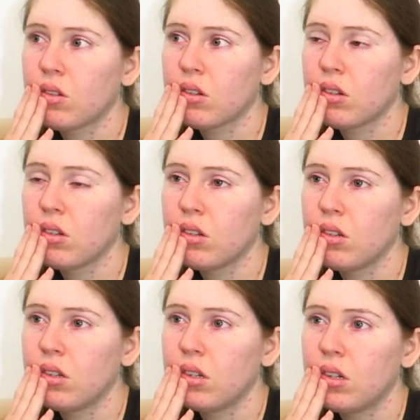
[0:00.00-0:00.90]

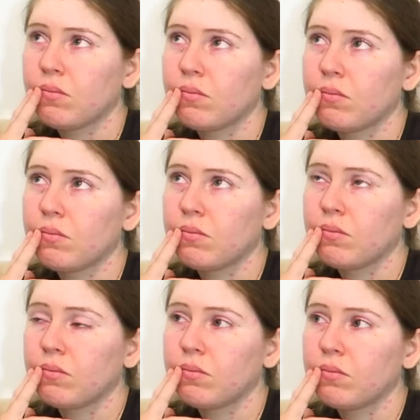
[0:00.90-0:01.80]

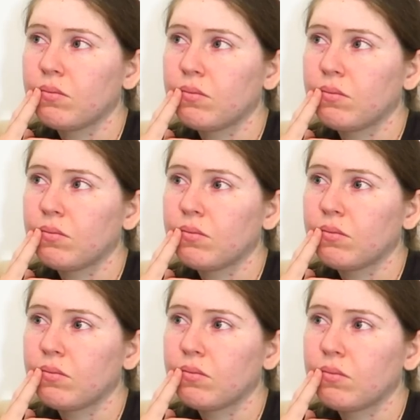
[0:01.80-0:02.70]

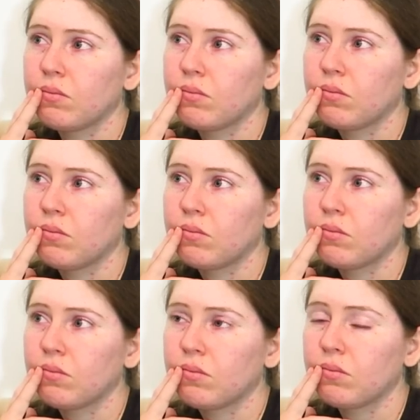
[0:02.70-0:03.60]

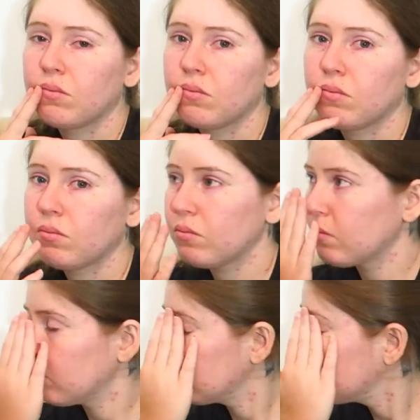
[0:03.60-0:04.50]

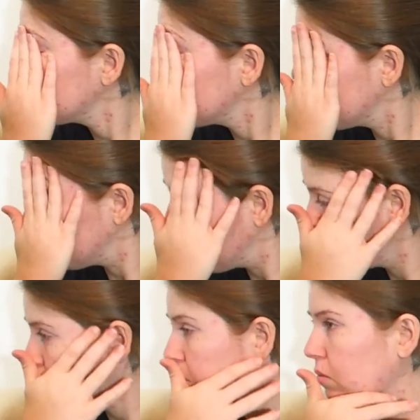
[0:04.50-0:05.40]

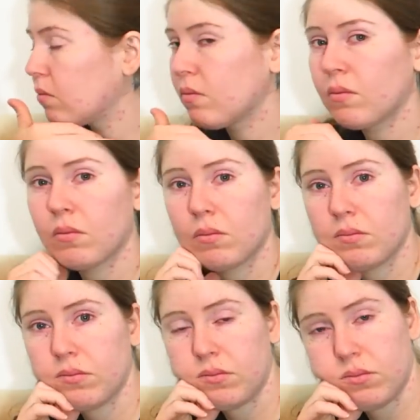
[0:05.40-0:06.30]

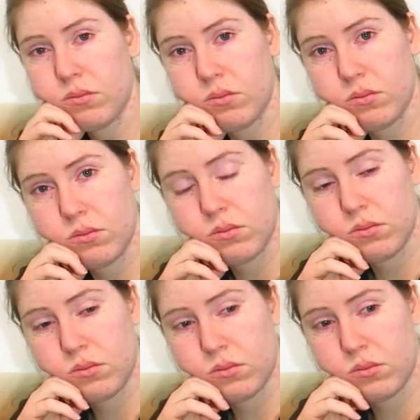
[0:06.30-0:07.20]

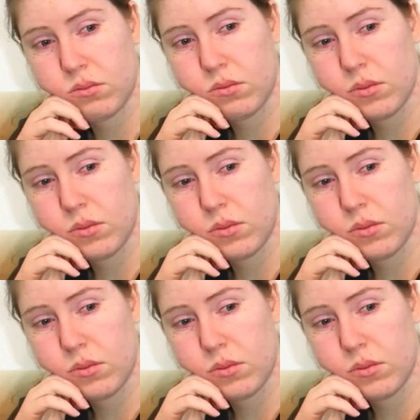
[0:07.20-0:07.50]
This person isn't speaking.